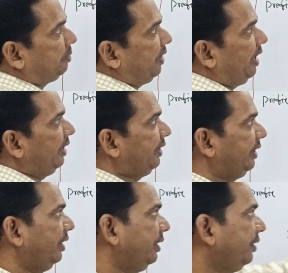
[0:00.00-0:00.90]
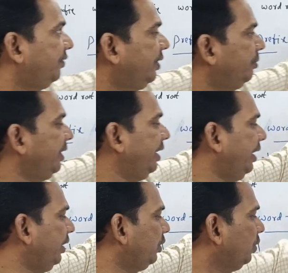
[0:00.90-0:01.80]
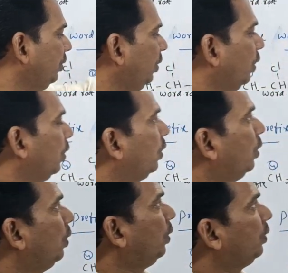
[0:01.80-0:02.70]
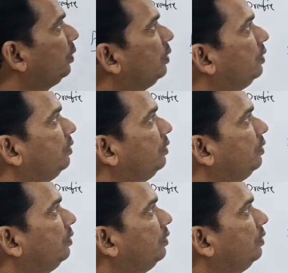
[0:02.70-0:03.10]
priority order from the high to low.